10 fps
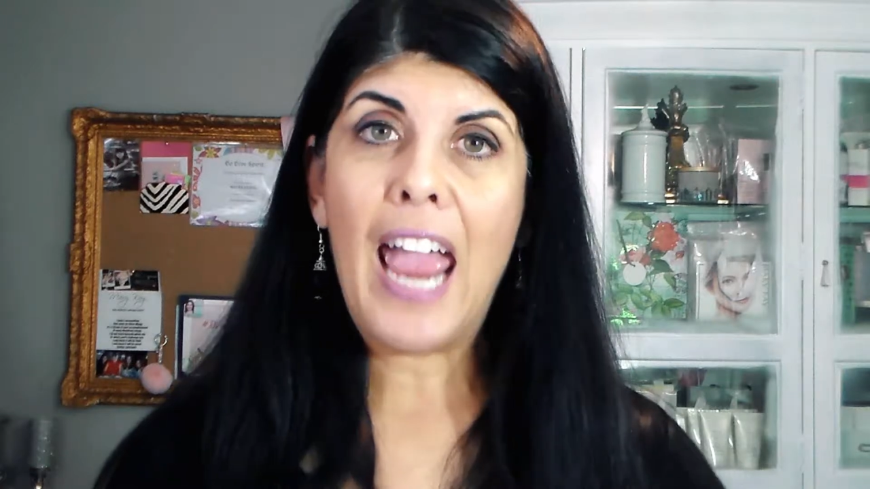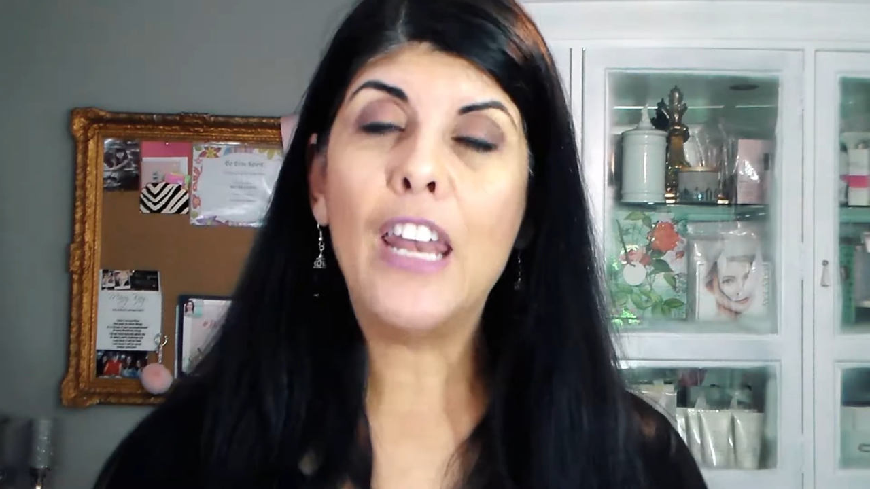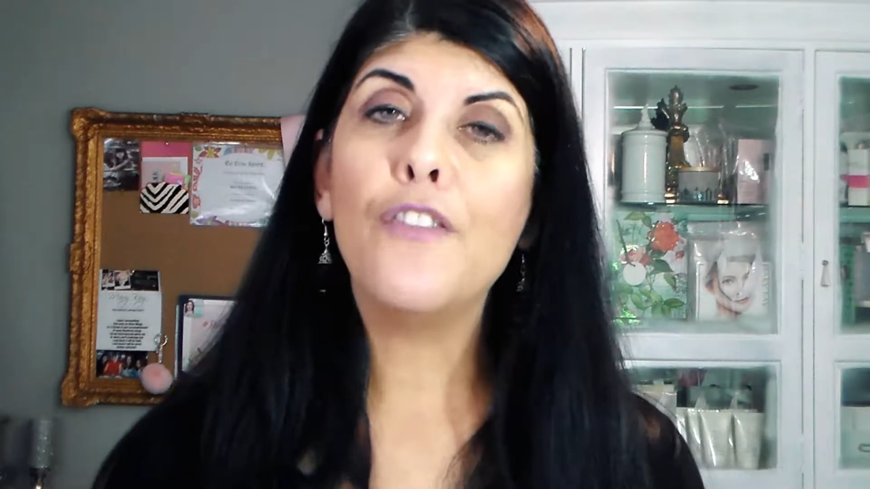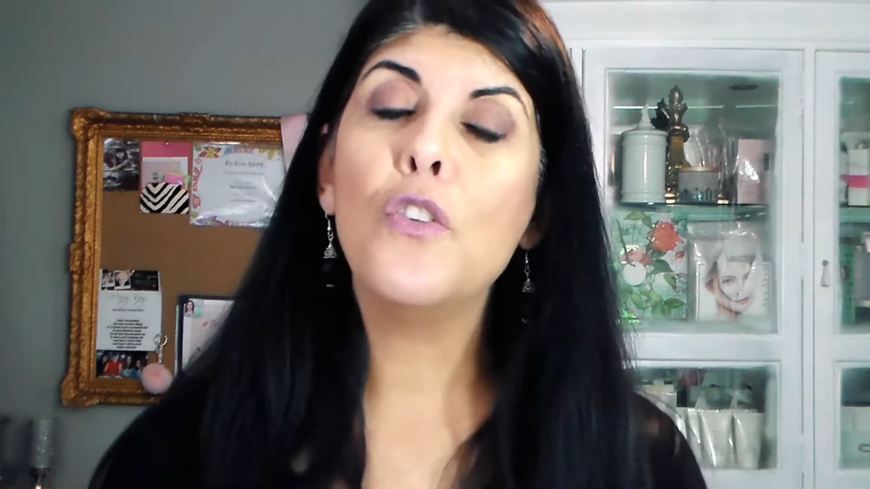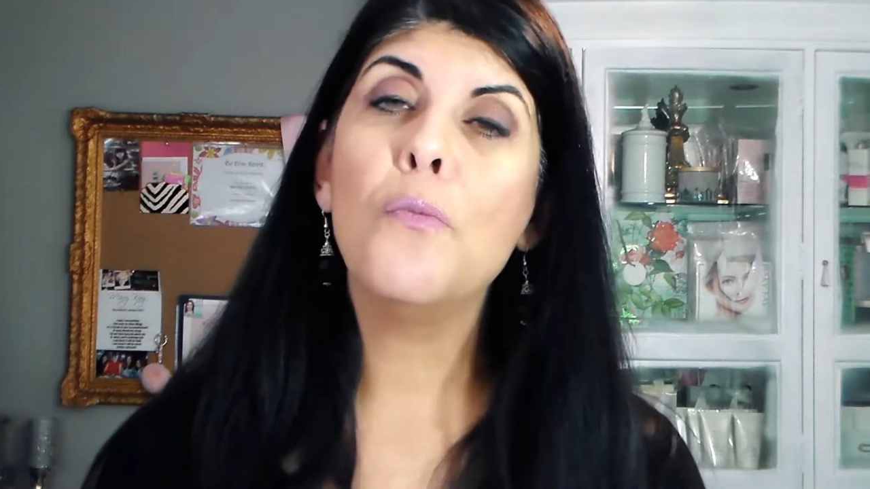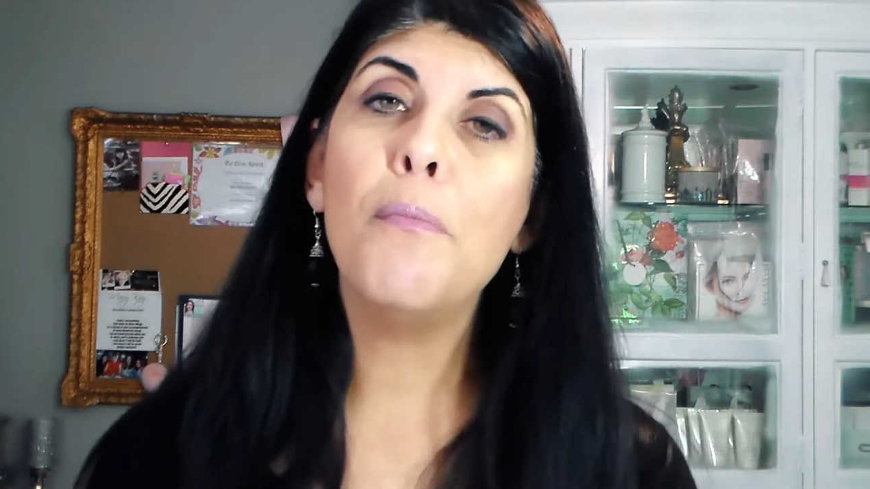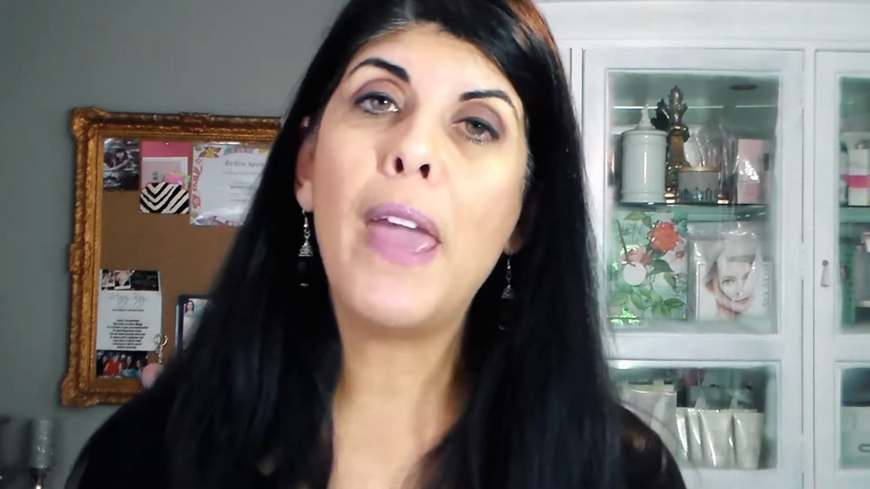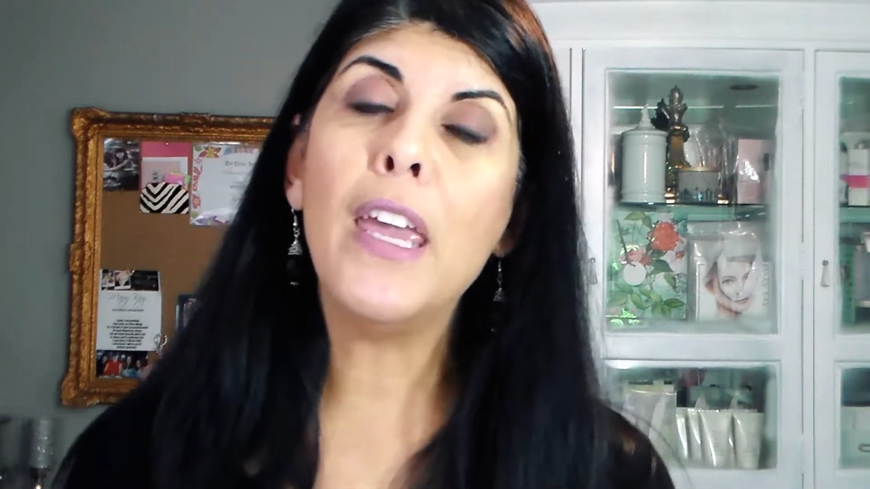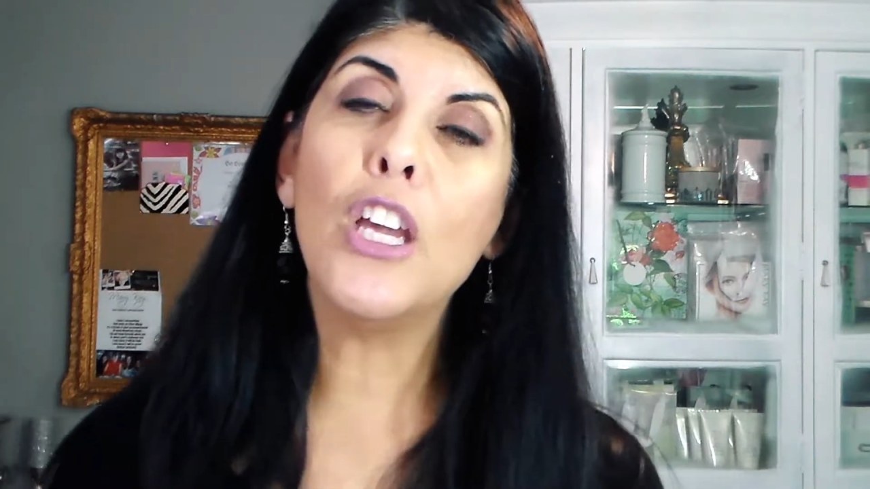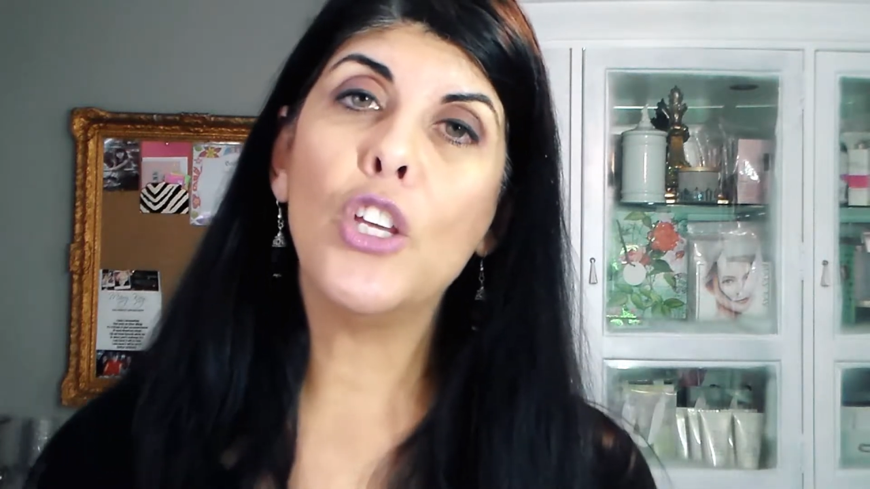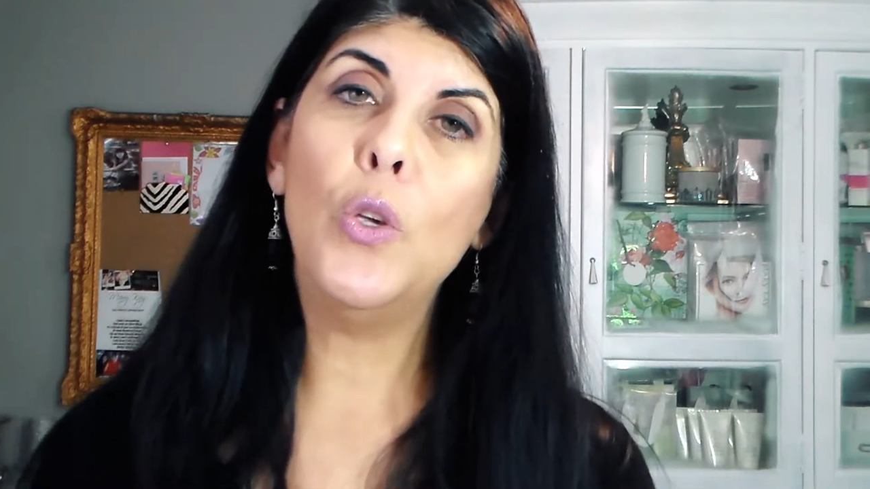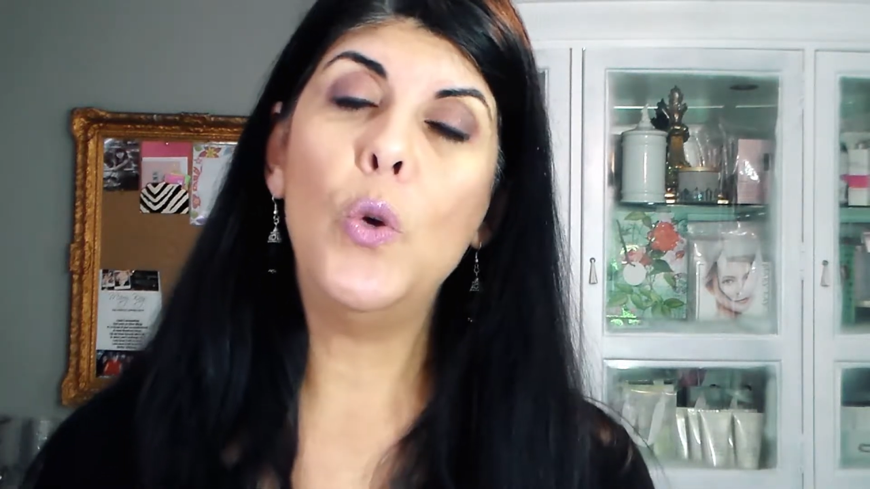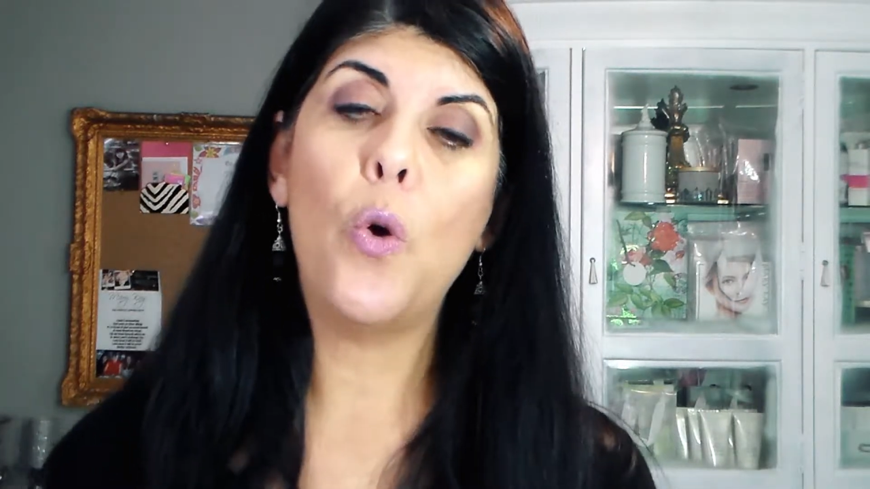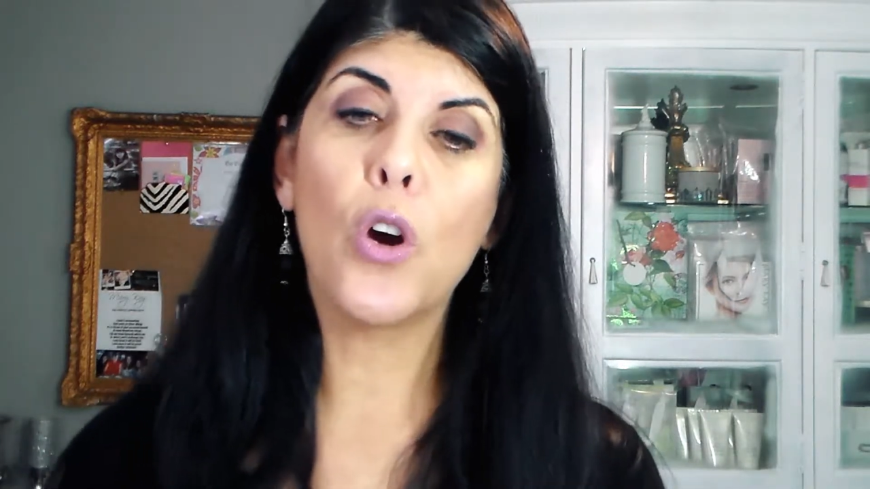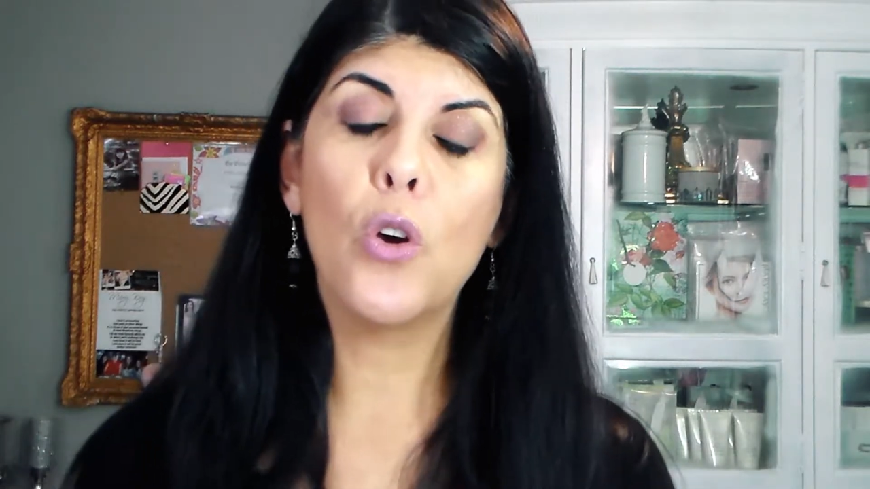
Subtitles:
And if you make your